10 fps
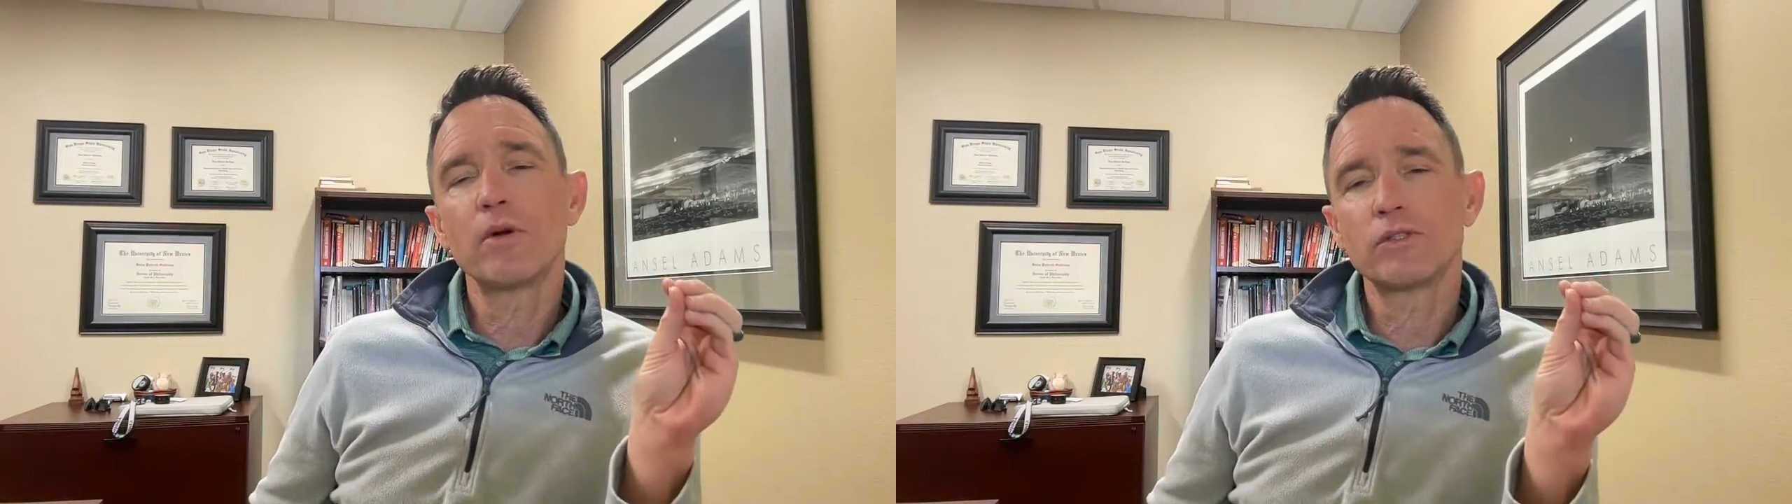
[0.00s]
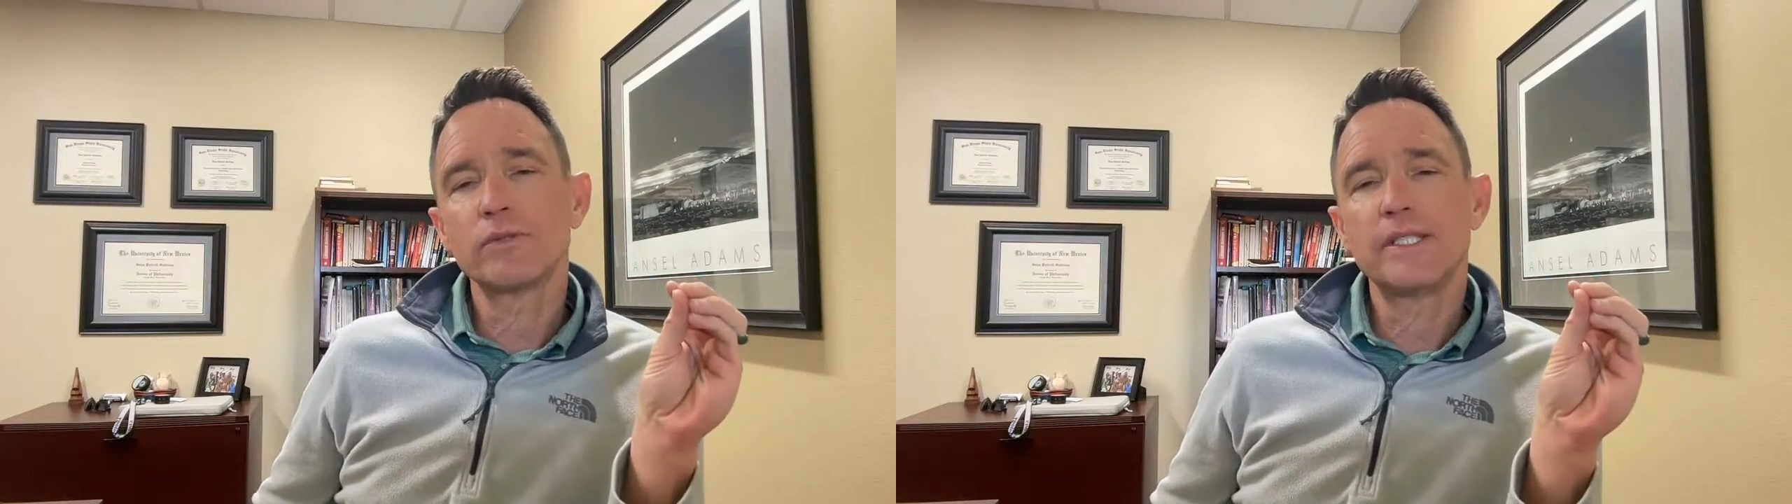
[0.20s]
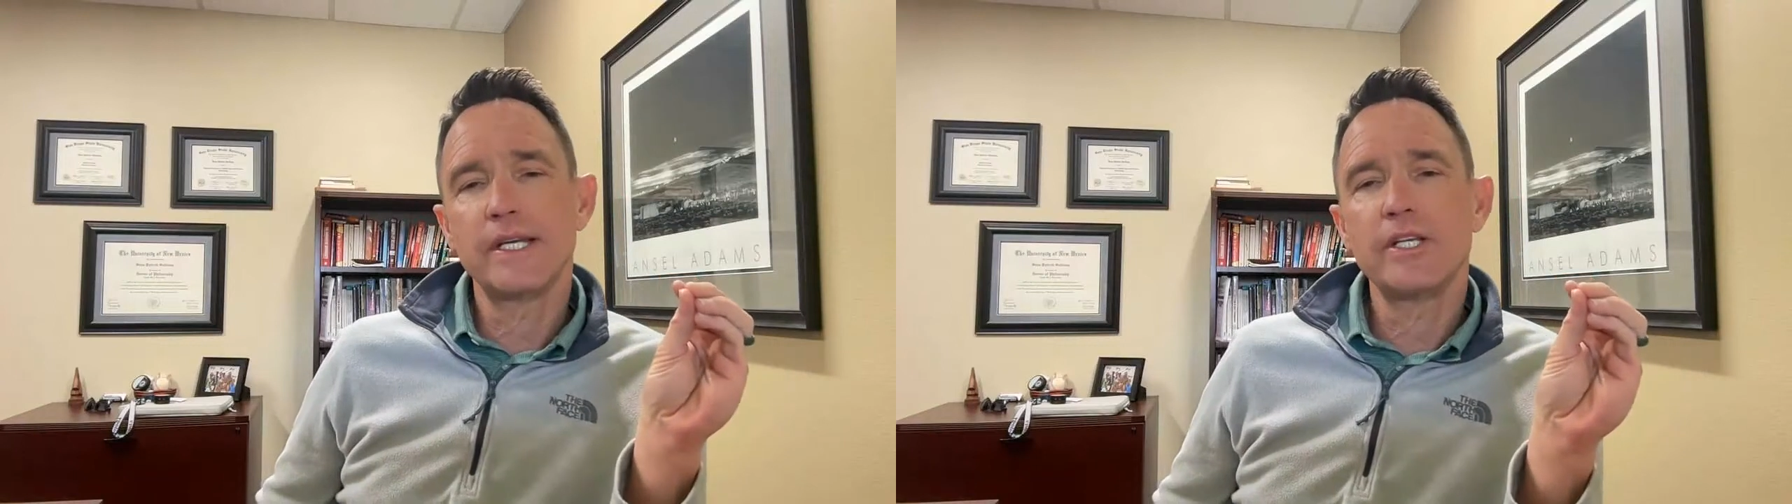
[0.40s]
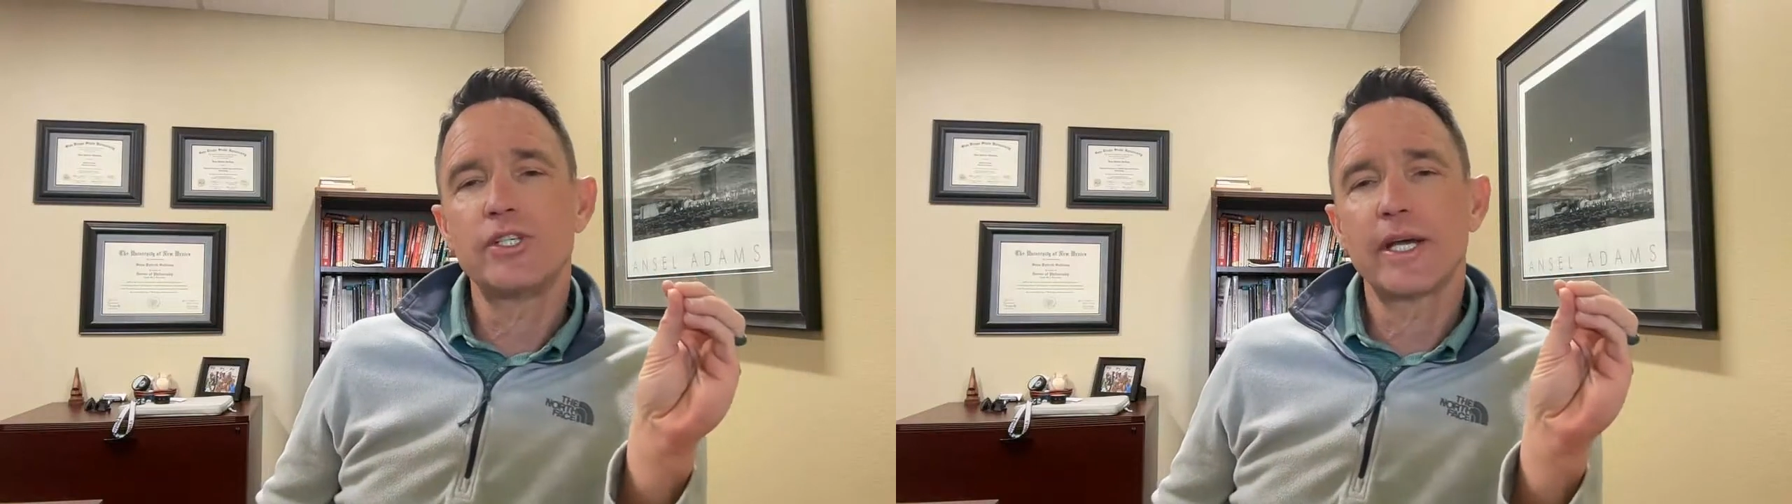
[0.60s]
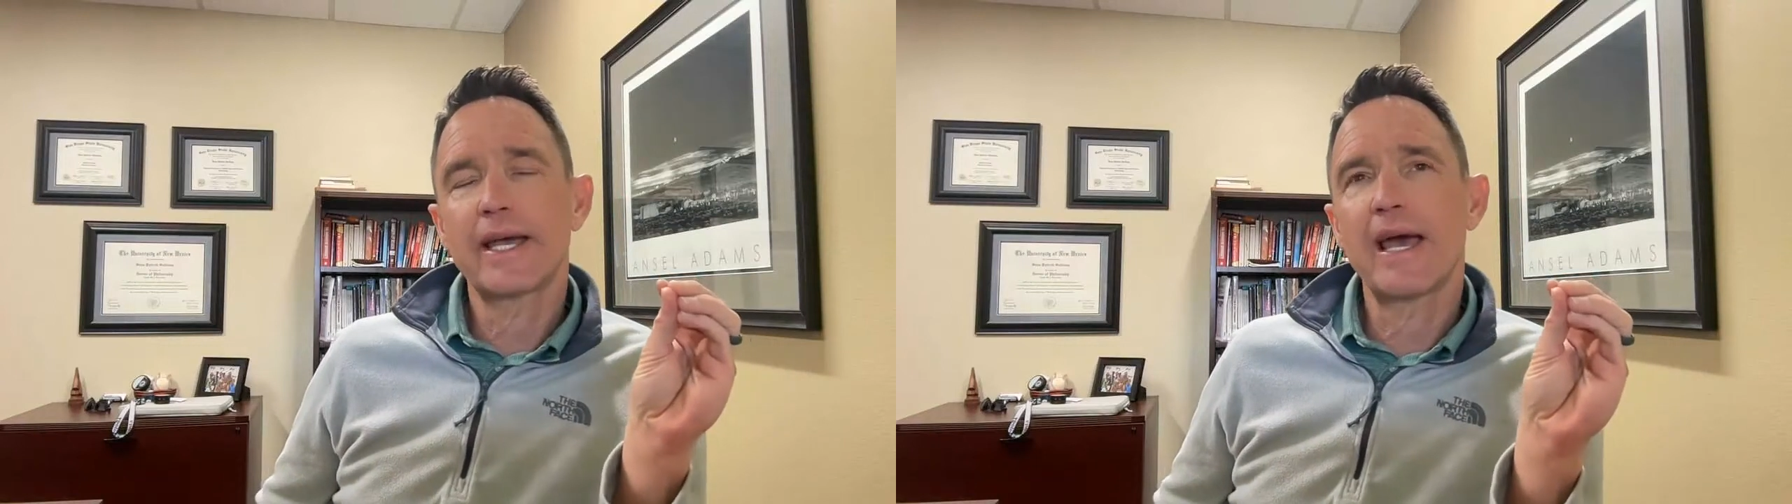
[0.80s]

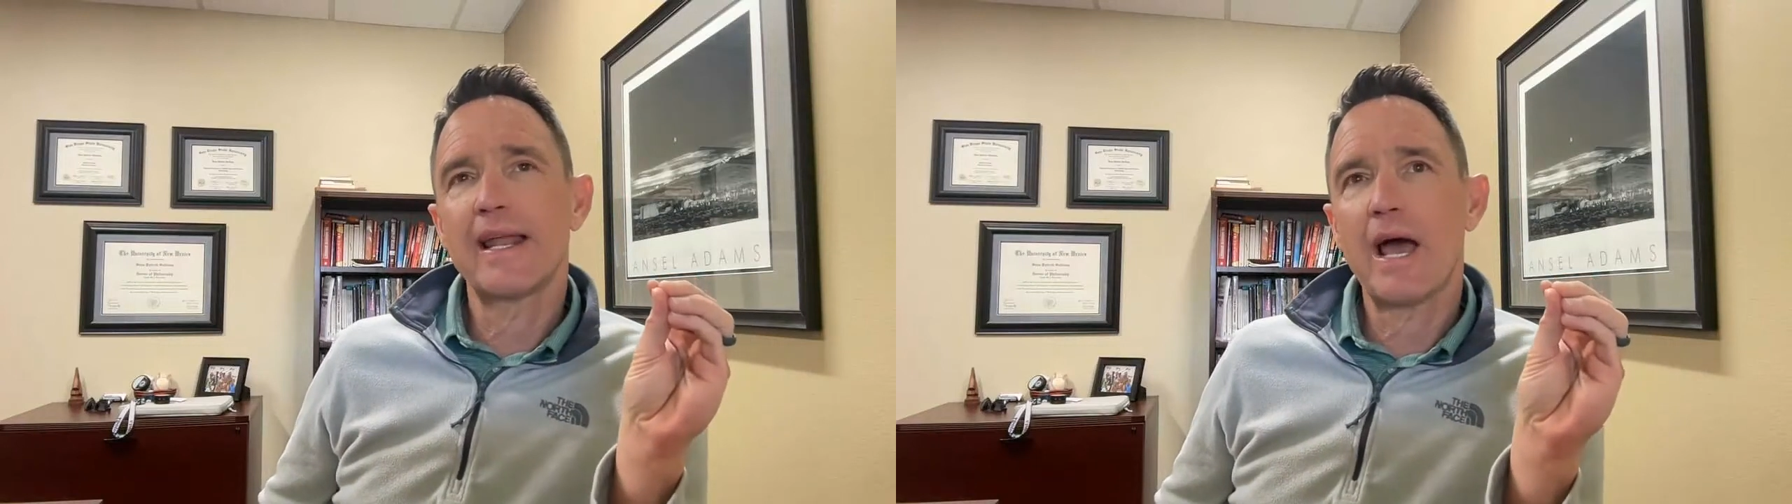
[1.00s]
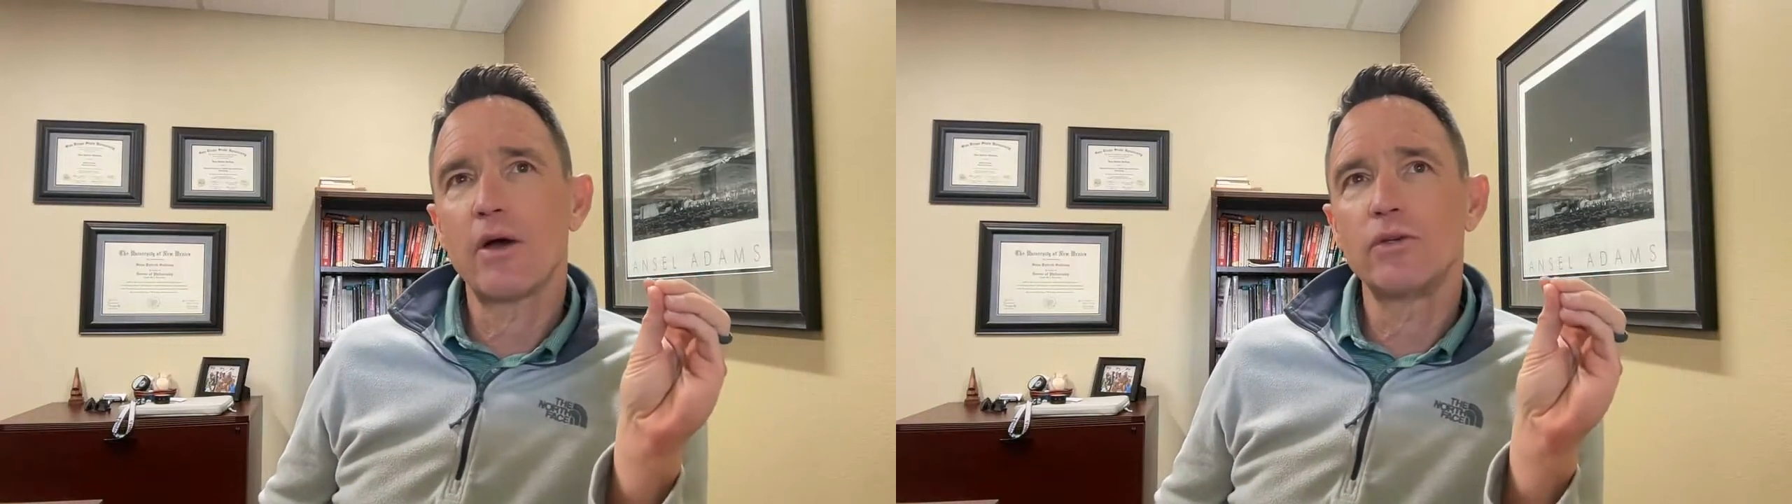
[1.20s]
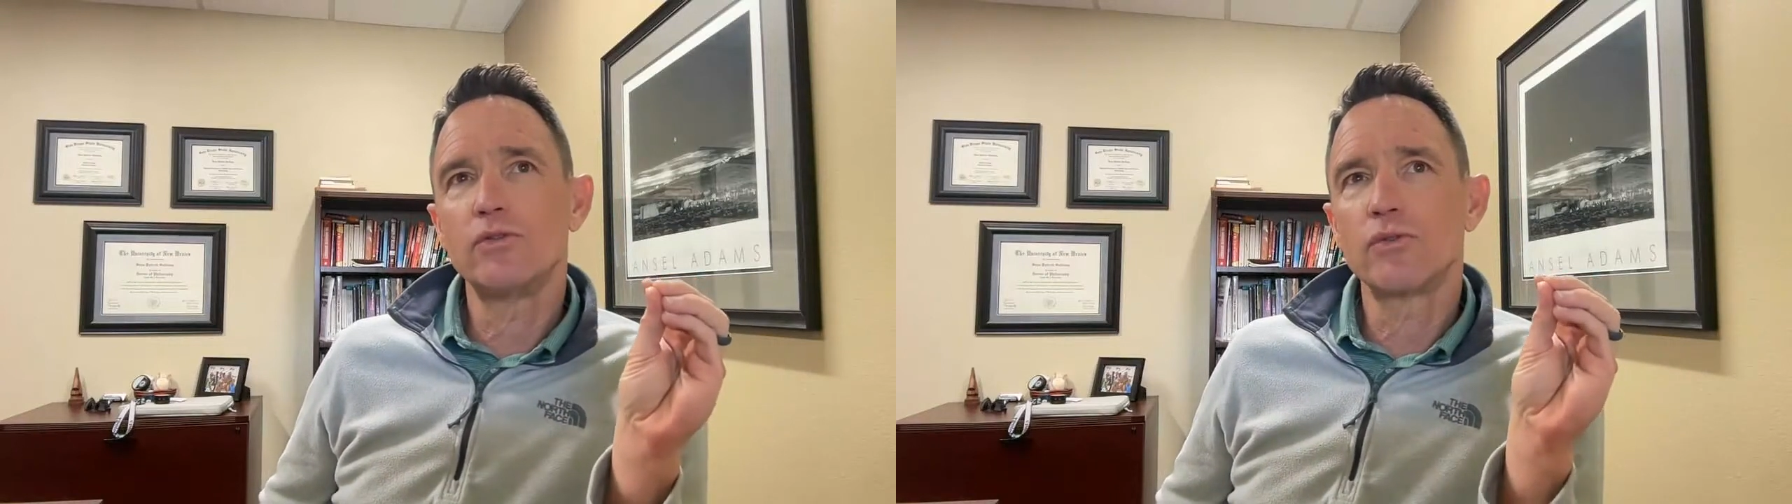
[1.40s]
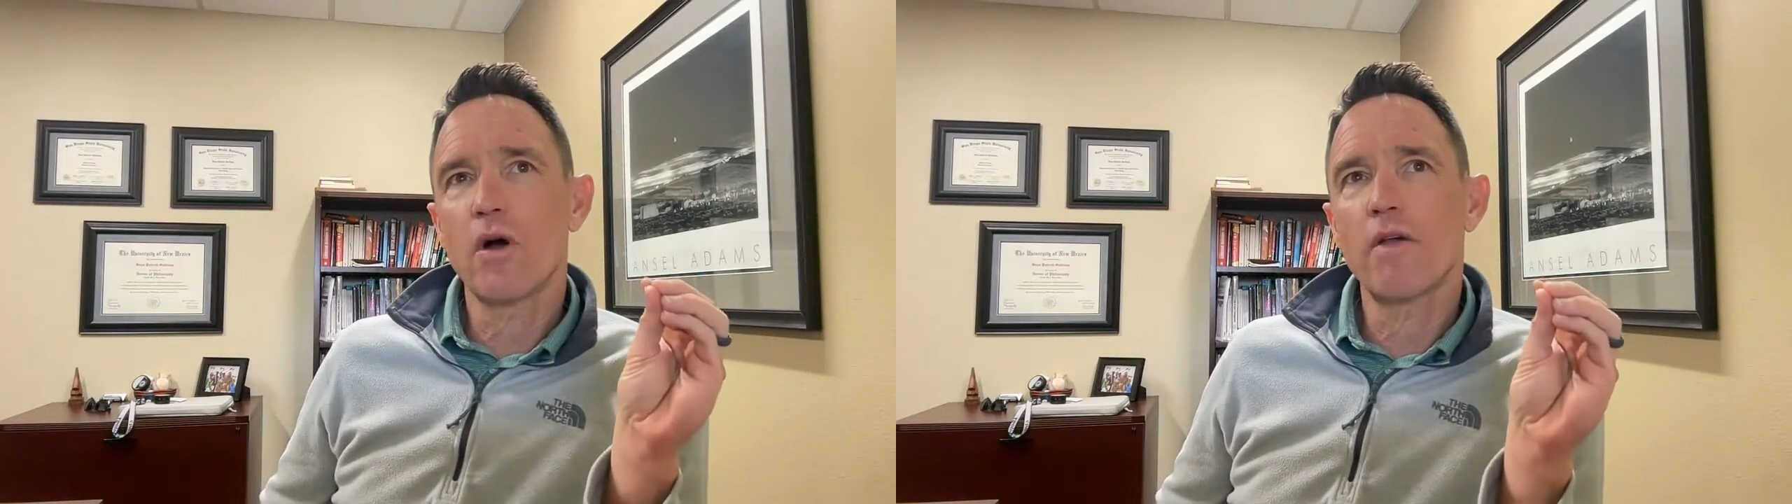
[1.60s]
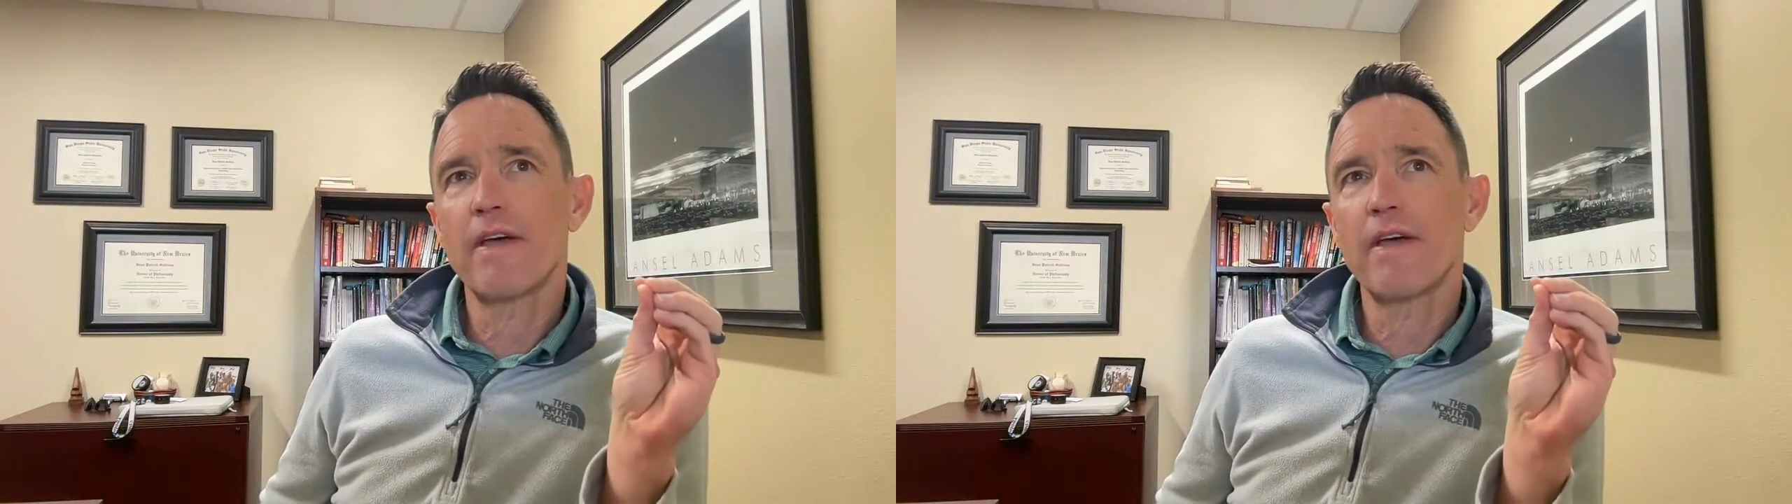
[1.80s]
strategic at how you draw